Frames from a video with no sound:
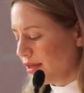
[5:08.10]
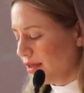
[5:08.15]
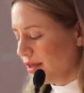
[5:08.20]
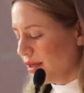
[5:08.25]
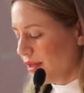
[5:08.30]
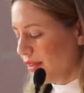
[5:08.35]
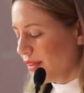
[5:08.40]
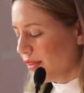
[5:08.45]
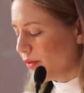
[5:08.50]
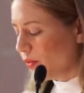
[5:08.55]

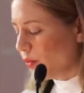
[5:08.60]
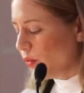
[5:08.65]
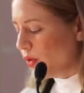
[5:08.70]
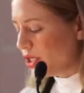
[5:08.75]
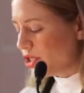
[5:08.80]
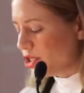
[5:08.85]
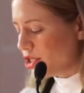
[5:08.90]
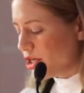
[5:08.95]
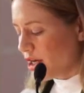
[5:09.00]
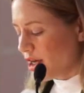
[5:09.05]
In the
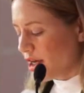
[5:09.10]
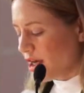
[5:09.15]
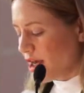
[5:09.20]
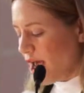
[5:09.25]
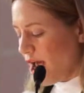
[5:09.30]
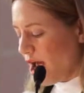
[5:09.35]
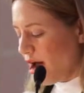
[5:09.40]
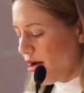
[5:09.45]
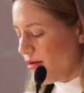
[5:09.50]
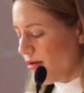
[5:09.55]

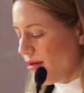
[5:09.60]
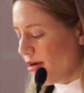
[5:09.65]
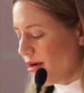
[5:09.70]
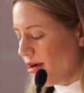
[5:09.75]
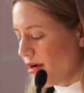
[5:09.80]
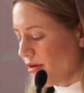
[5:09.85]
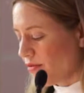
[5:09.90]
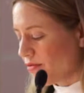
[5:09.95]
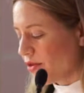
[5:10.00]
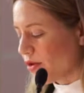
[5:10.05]
witching
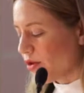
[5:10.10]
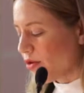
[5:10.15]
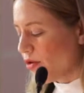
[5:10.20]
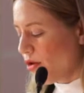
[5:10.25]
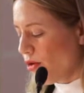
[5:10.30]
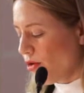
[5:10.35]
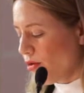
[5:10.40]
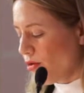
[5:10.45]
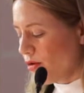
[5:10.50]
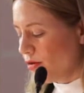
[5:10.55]
hour of the
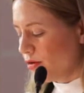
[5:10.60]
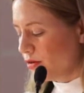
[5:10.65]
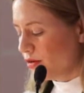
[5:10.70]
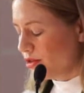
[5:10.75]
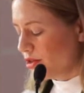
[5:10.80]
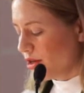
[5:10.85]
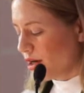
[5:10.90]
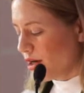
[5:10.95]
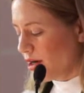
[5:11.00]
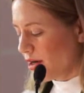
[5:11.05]
cold,
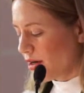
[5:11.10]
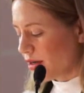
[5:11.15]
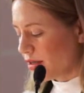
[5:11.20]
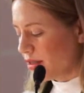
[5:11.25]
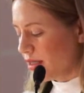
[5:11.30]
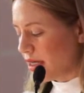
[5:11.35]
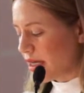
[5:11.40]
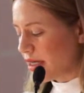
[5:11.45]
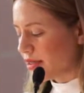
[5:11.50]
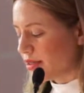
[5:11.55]

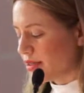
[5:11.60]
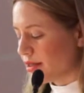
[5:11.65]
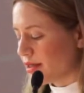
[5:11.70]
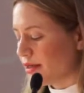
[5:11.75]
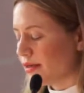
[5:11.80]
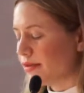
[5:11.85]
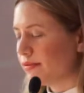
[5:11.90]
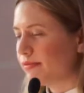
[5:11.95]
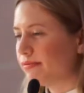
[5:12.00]
dark desert,